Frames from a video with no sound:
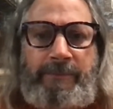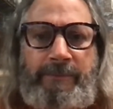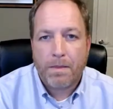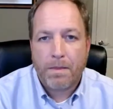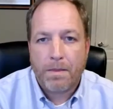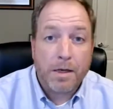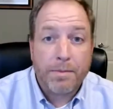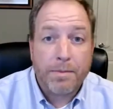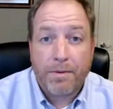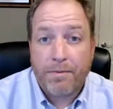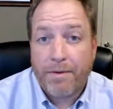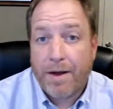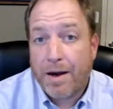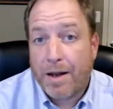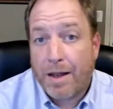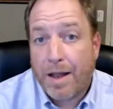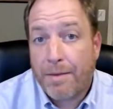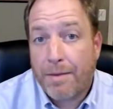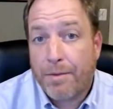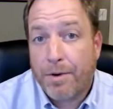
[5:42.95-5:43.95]
It's going to provide
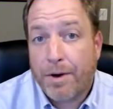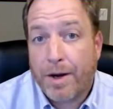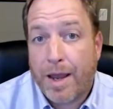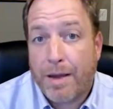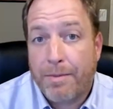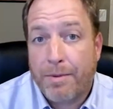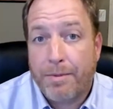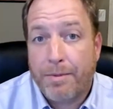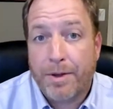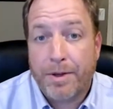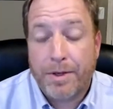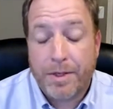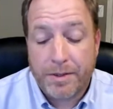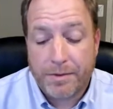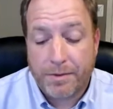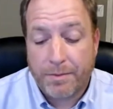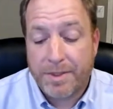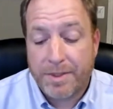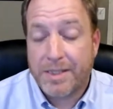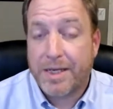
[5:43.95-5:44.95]
a lot more
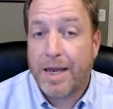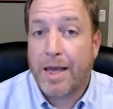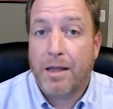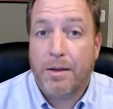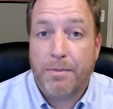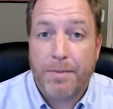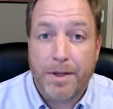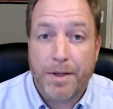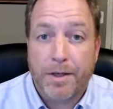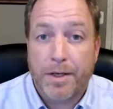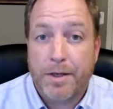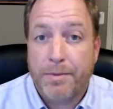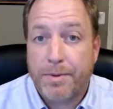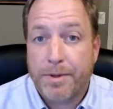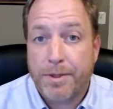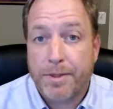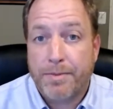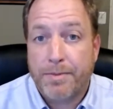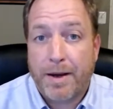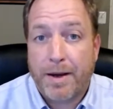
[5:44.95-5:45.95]
capabilities from a scalability
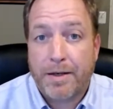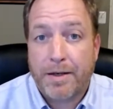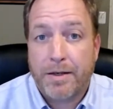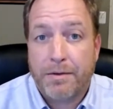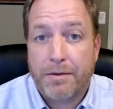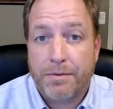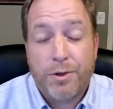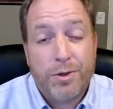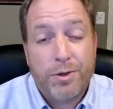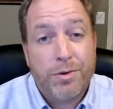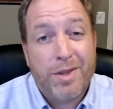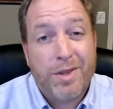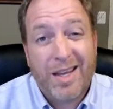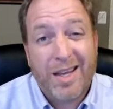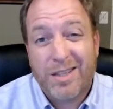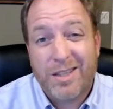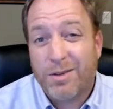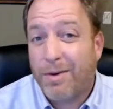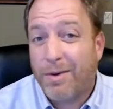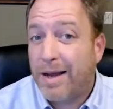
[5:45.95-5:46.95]
perspective, do
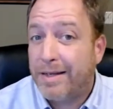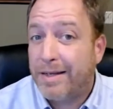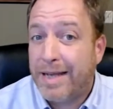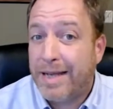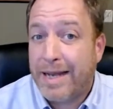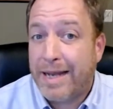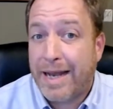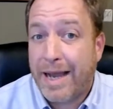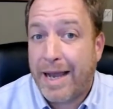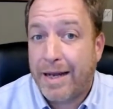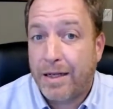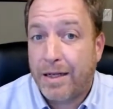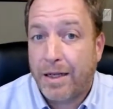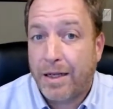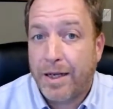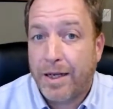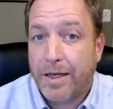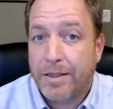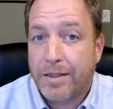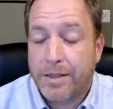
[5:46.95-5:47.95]
things around data
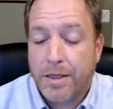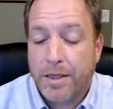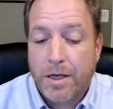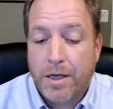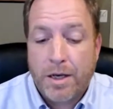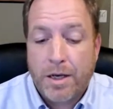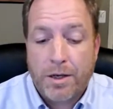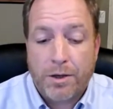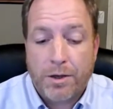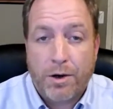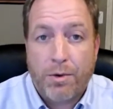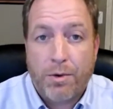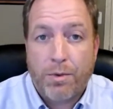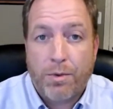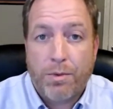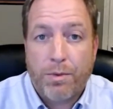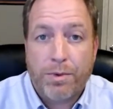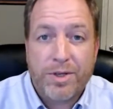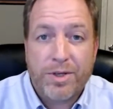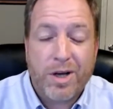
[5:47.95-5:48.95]
analytics you know,
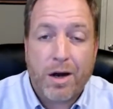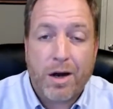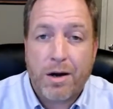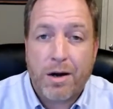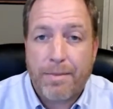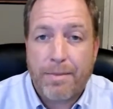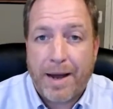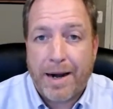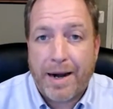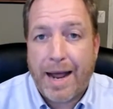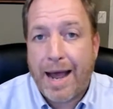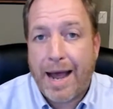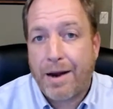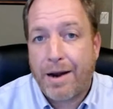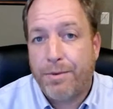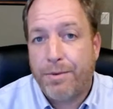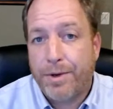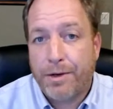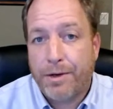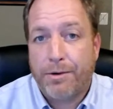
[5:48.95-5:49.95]
when we talk about how
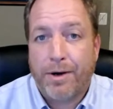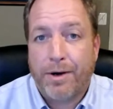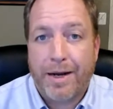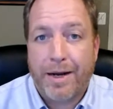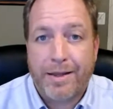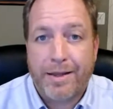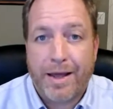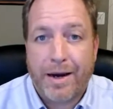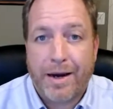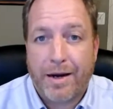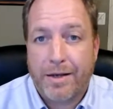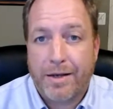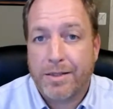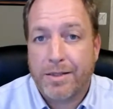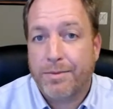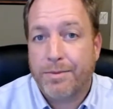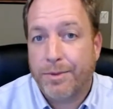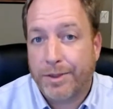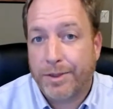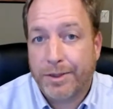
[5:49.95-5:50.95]
do we create that
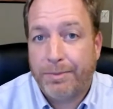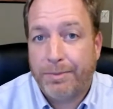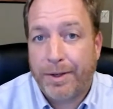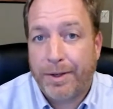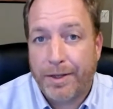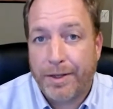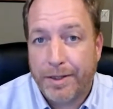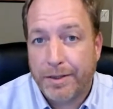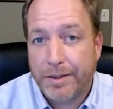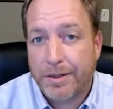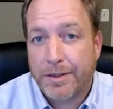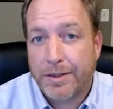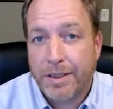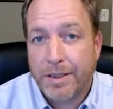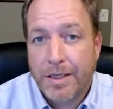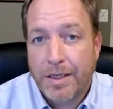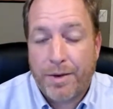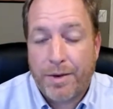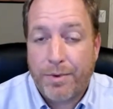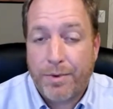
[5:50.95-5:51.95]
customer experience
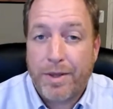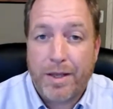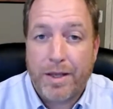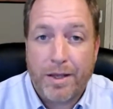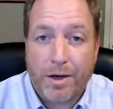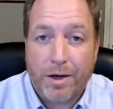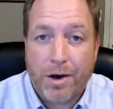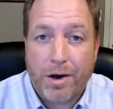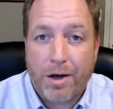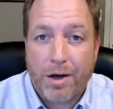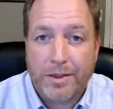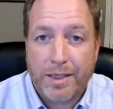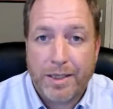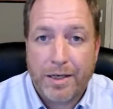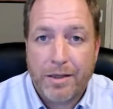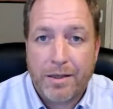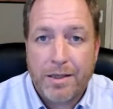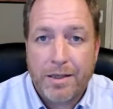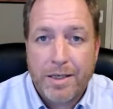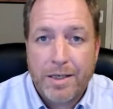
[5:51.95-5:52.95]
within the call
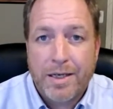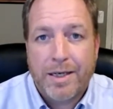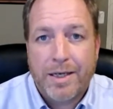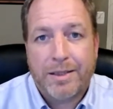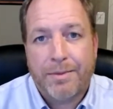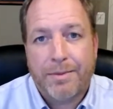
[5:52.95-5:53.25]
center, it's